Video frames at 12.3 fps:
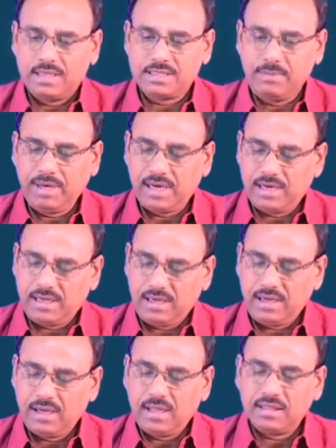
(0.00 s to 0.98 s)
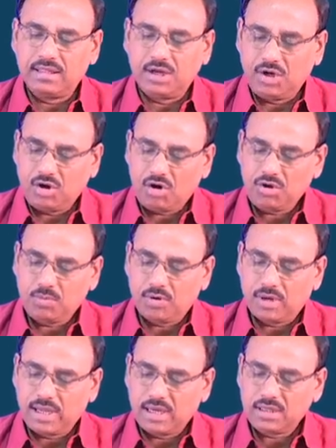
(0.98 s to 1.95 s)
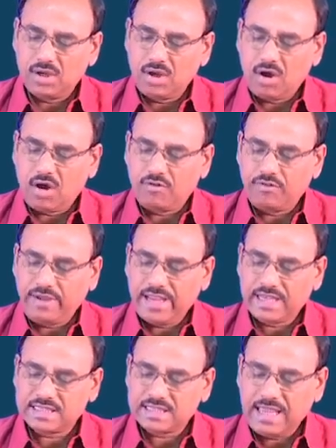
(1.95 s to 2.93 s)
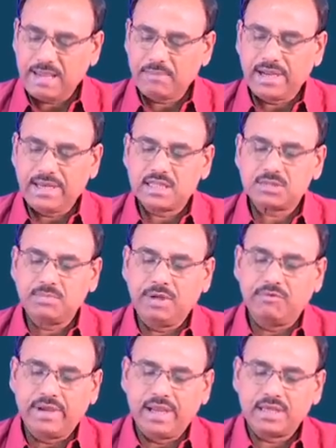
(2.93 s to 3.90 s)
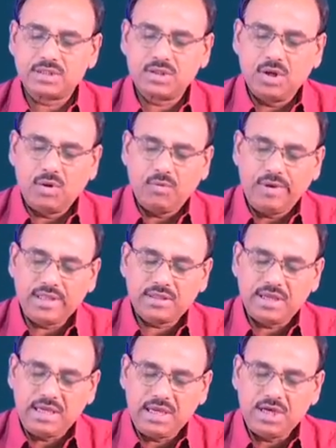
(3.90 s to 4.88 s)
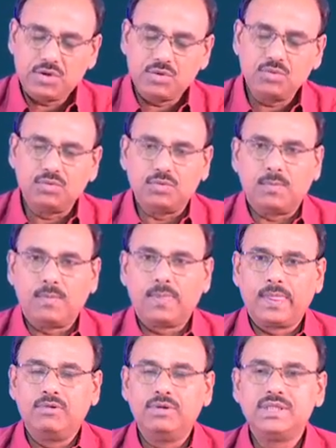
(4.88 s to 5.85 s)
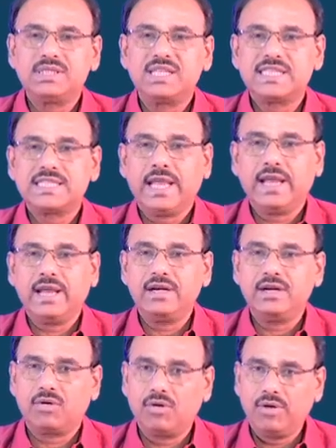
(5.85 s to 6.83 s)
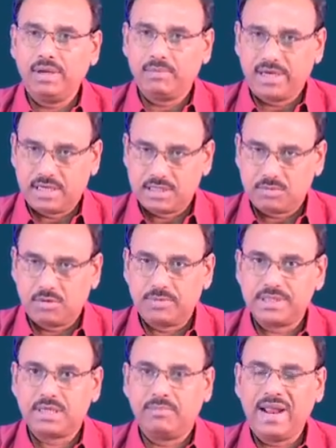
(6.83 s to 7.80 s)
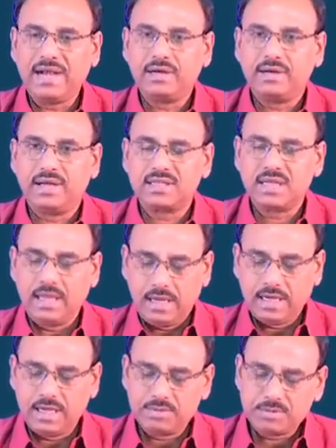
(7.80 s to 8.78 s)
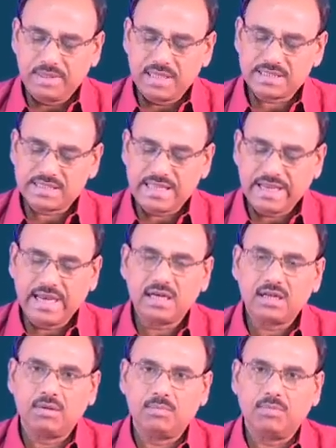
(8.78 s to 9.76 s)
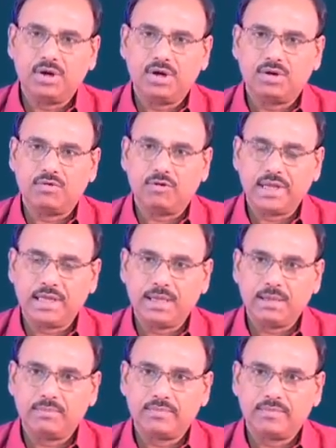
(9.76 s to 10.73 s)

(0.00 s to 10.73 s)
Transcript: Similarly, the dot product of x k minus mu x with E2, which is the second row in my transformation matrix, gives me the second component of y k,